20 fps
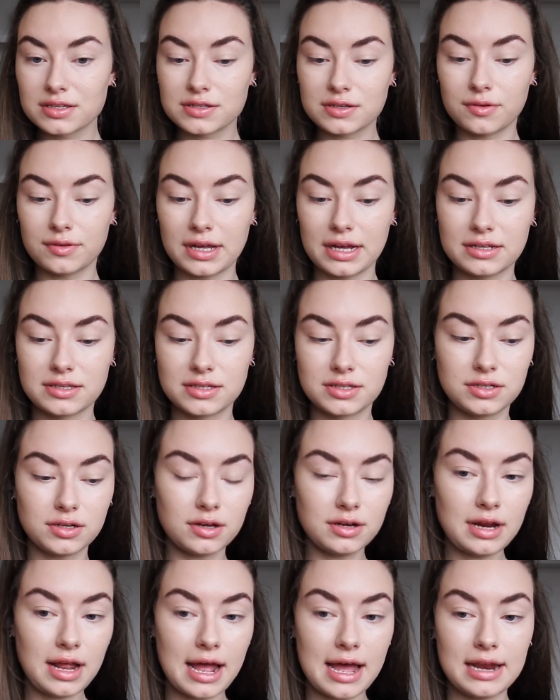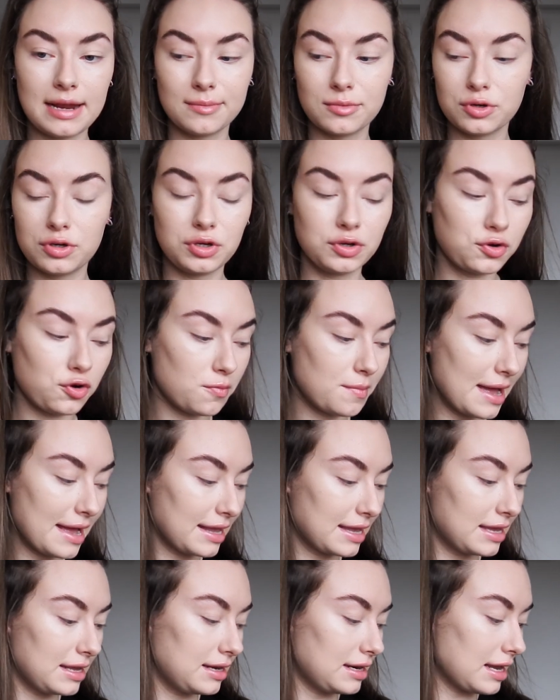So that's done. And I'm gonna go
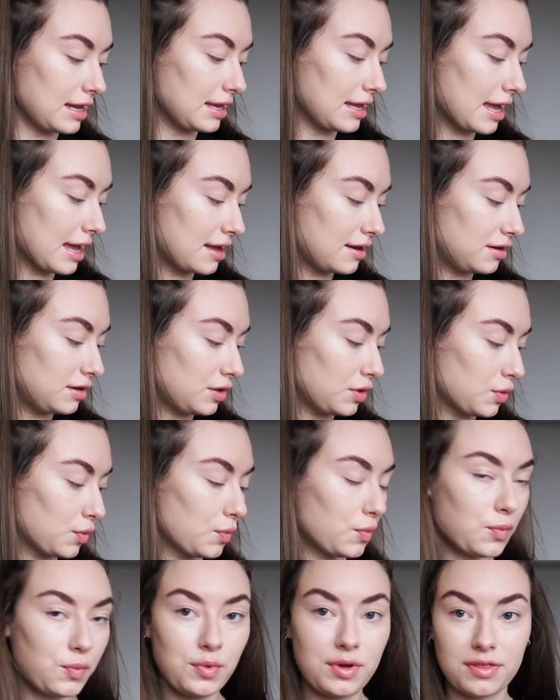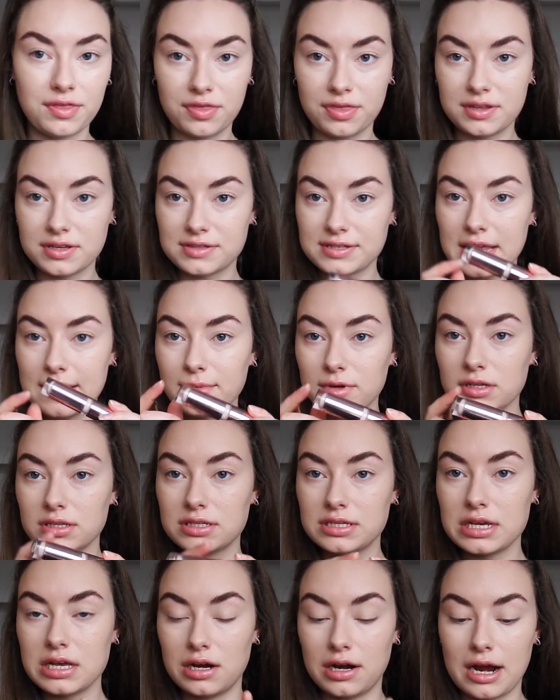back in again with the same
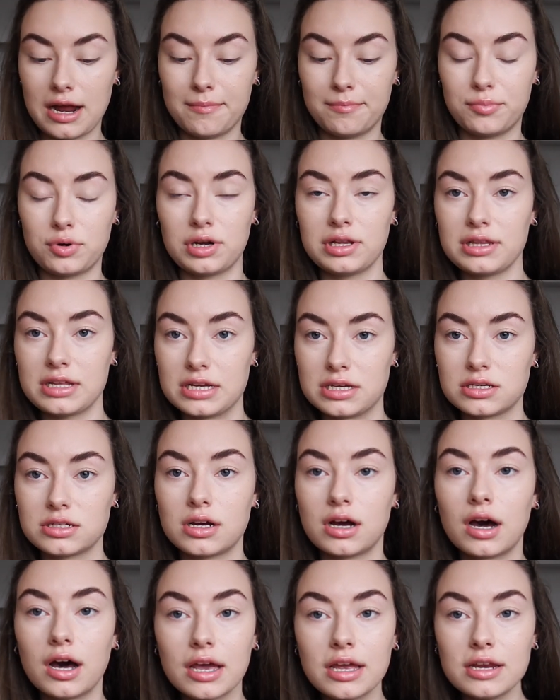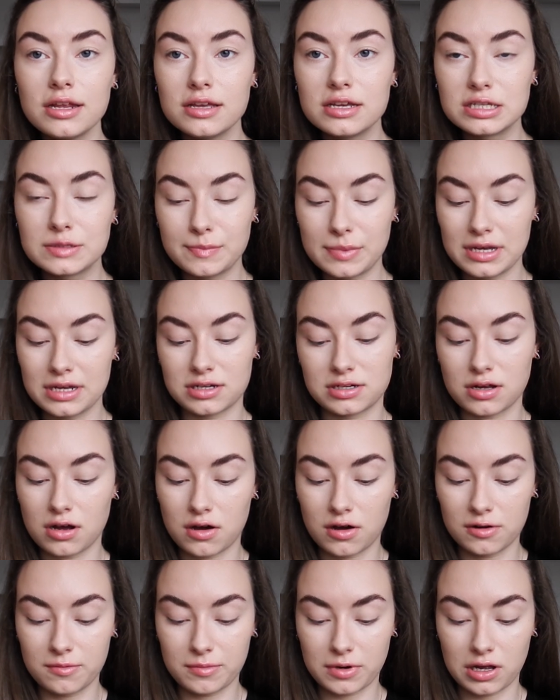concealer and put the tiniest bit
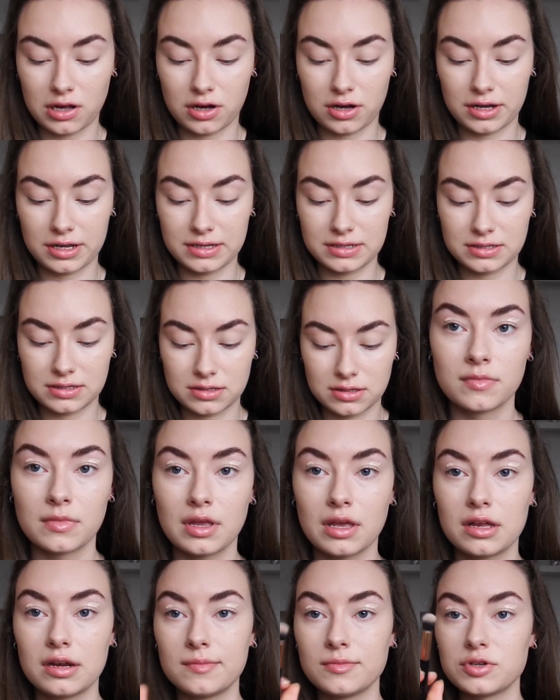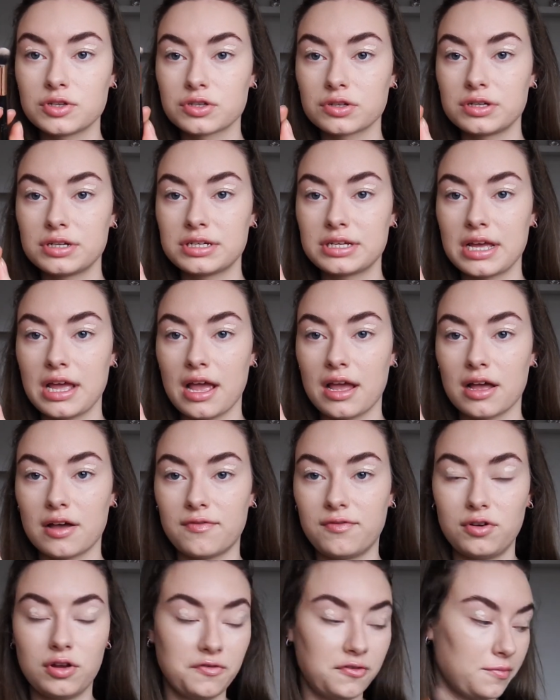on my eyes. And I'm just going to take
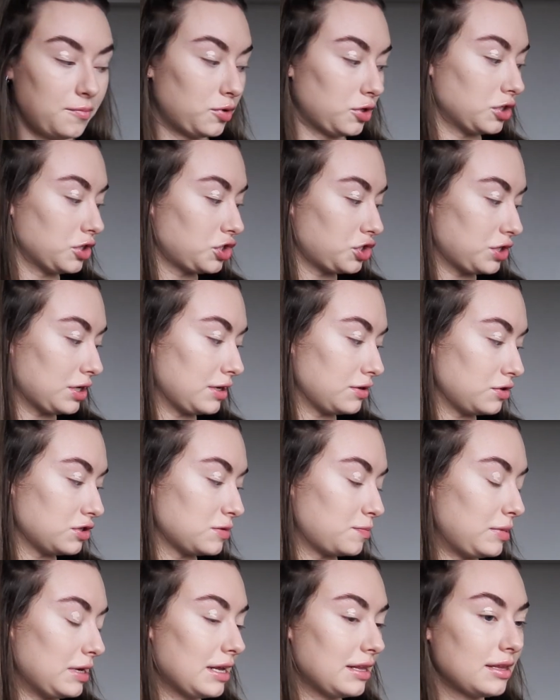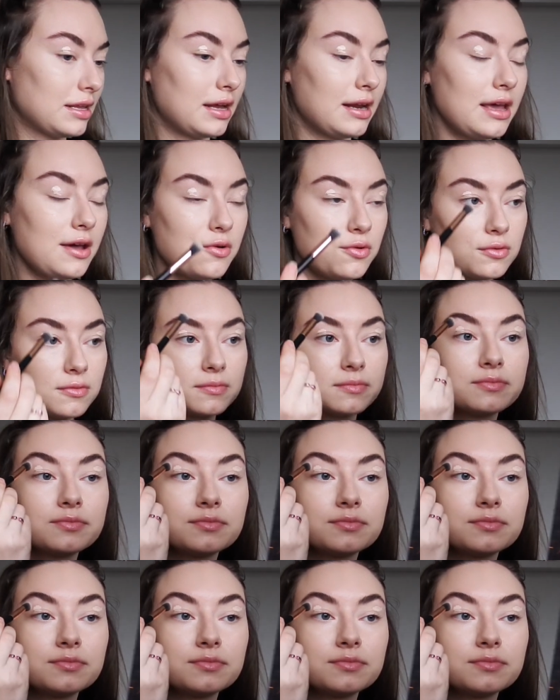a fluffy brush and just blend that out.